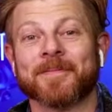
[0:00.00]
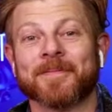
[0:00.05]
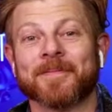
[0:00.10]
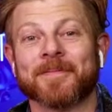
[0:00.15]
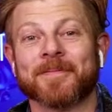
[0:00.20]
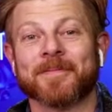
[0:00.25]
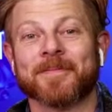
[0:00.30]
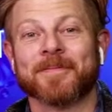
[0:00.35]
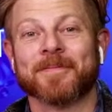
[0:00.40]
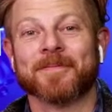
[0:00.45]

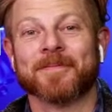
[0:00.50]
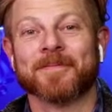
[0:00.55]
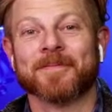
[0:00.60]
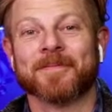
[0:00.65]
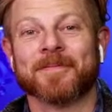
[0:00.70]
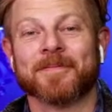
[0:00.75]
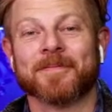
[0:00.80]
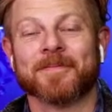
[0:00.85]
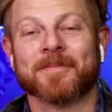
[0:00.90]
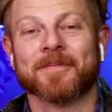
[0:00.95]

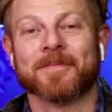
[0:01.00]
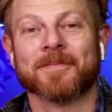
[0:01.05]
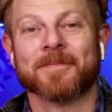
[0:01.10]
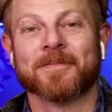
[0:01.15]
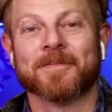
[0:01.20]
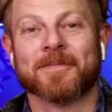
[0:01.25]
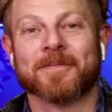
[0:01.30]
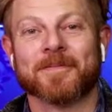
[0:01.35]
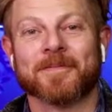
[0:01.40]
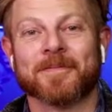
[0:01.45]

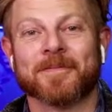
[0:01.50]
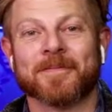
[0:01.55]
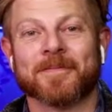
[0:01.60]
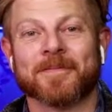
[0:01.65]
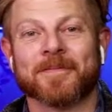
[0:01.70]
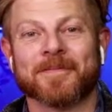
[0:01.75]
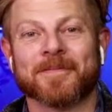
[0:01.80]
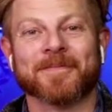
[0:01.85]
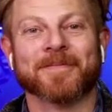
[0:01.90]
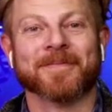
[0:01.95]

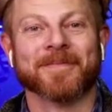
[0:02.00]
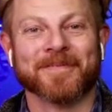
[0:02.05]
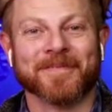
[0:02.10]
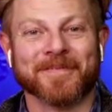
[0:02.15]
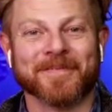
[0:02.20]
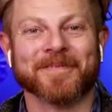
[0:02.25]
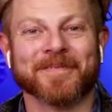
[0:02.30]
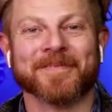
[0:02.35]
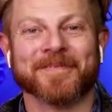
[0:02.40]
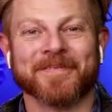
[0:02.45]

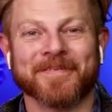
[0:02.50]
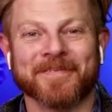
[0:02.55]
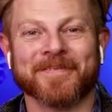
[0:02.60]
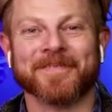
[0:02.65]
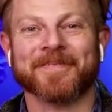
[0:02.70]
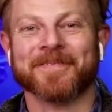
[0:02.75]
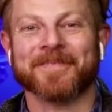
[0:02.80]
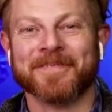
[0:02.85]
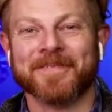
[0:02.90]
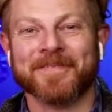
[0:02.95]

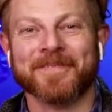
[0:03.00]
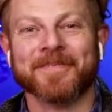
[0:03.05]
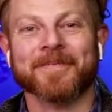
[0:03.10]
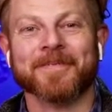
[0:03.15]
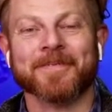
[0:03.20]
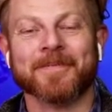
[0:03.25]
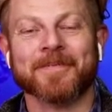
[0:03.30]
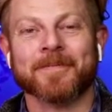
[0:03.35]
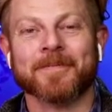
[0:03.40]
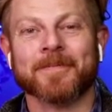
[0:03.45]

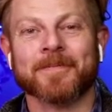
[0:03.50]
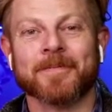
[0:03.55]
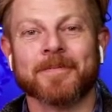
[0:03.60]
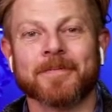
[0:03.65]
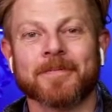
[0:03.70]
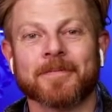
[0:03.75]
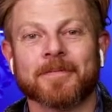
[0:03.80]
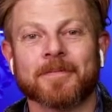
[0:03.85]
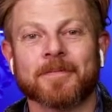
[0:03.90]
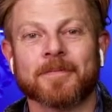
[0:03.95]

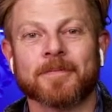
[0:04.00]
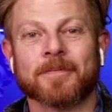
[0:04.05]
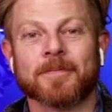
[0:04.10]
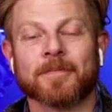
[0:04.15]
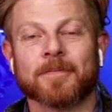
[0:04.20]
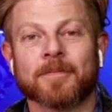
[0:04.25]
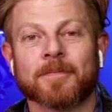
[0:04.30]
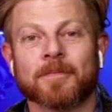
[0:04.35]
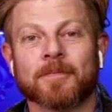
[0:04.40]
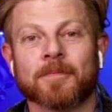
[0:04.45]

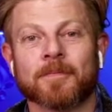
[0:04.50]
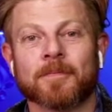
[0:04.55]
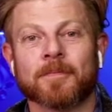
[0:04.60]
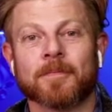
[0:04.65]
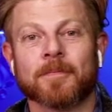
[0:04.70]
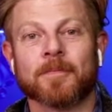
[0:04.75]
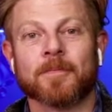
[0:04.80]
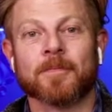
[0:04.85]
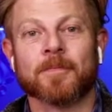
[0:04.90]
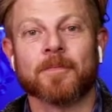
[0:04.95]

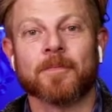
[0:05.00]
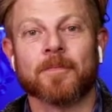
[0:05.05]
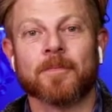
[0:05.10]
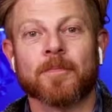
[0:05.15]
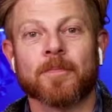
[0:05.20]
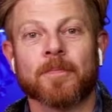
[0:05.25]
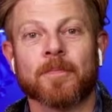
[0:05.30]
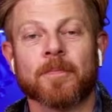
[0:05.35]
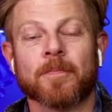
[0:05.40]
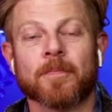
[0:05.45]

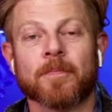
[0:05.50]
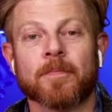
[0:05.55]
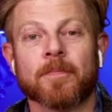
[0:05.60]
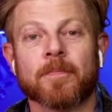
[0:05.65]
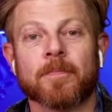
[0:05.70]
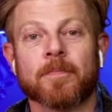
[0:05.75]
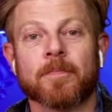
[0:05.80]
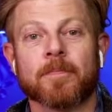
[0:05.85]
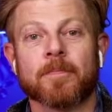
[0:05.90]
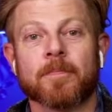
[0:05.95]

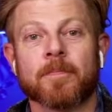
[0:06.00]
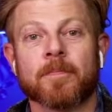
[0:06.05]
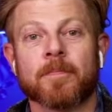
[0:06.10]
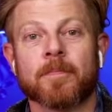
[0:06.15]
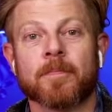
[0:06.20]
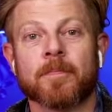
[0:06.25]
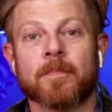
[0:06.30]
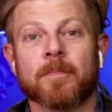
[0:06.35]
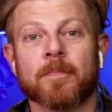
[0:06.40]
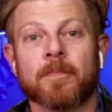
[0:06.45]

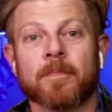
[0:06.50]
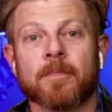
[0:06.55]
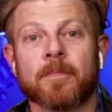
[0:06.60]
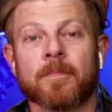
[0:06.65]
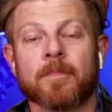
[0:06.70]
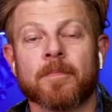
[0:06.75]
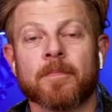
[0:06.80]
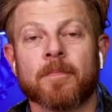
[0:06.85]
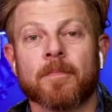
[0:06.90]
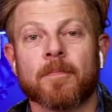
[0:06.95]

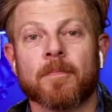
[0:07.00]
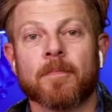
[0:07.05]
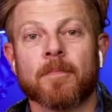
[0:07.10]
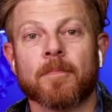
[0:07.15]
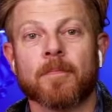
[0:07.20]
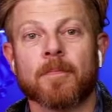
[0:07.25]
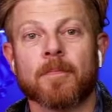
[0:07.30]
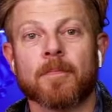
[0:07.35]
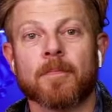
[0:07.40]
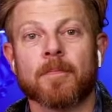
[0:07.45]

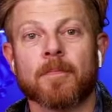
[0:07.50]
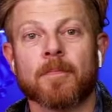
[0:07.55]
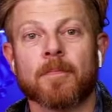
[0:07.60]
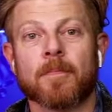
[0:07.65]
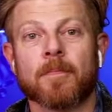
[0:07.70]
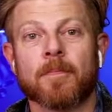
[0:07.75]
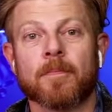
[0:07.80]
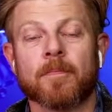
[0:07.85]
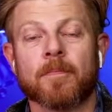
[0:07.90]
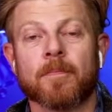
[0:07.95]
The person shown says nothing.